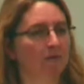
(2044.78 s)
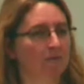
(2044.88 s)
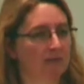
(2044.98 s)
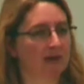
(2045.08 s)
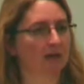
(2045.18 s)

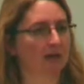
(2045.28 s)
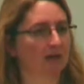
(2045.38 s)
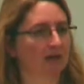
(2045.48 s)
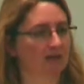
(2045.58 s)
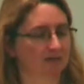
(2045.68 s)

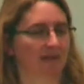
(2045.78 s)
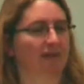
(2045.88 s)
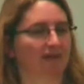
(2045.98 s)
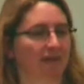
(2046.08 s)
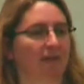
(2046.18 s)
making
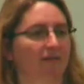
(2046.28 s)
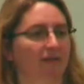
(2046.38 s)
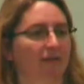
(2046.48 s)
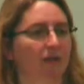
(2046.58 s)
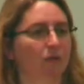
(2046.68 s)
science out of
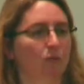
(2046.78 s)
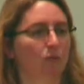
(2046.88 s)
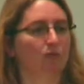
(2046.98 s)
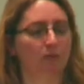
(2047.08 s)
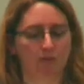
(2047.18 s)
it.
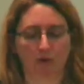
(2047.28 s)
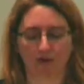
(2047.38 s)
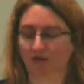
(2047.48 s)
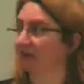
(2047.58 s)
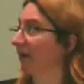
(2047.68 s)
We're
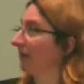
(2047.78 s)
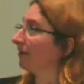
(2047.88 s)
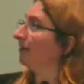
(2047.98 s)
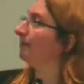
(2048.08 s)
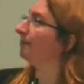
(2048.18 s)
promoting science.